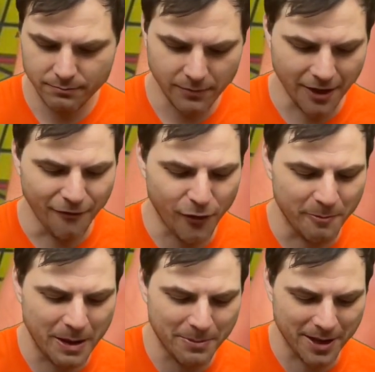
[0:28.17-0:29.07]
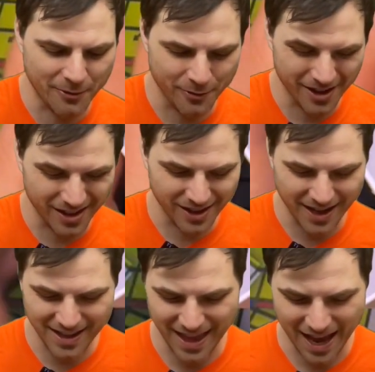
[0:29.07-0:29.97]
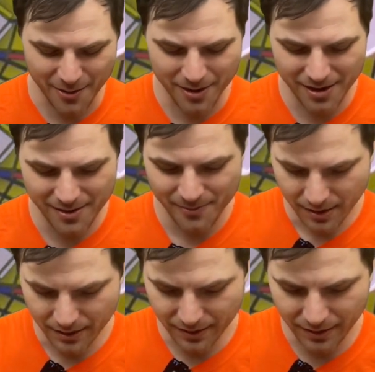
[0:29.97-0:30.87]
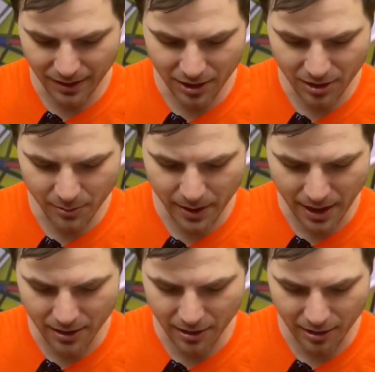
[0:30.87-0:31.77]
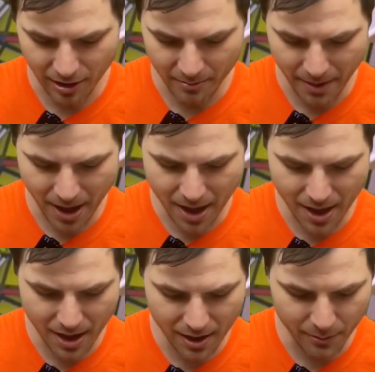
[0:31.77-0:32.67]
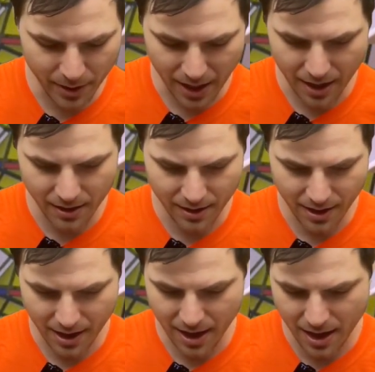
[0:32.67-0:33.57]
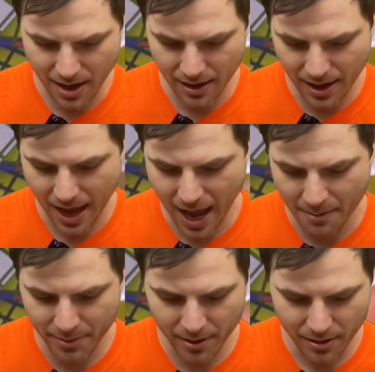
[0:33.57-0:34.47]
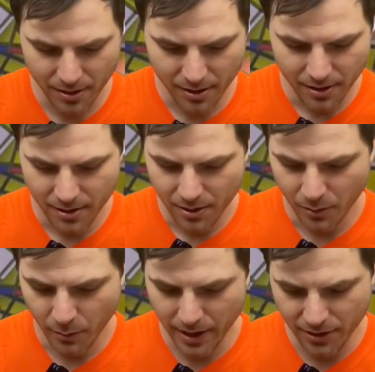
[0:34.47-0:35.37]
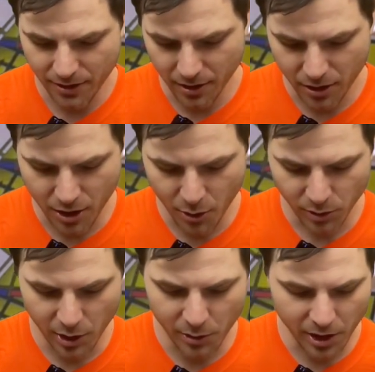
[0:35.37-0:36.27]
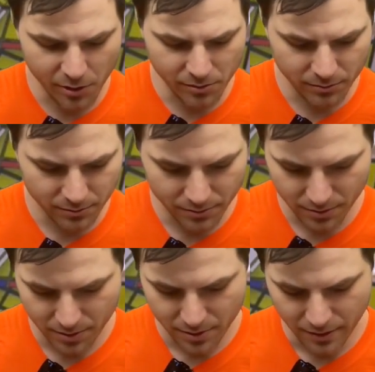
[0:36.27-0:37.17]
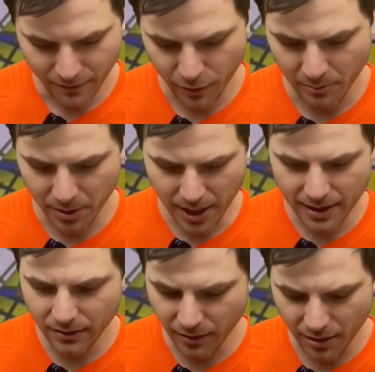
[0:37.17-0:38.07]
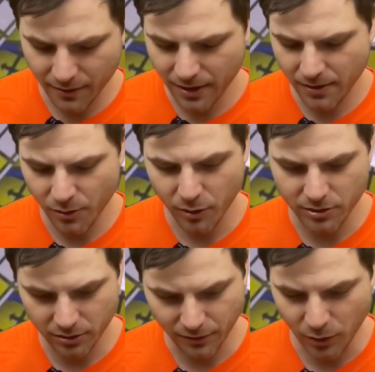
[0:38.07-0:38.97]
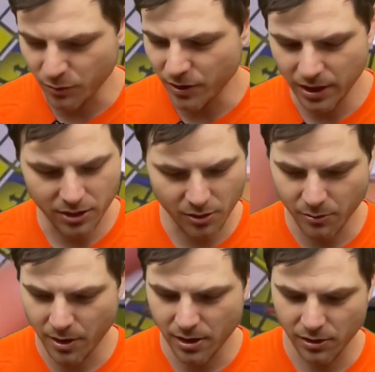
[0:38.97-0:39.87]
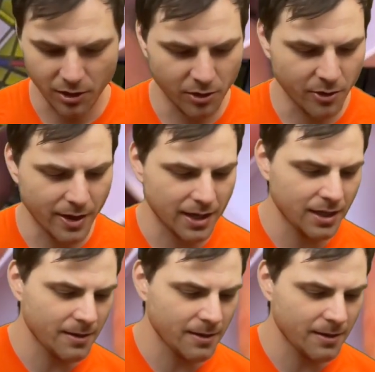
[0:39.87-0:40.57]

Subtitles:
that really like that one. Let's see here. We got our bag. We got a cap with no logo for blind solving, or just if you really don't want a logo on it.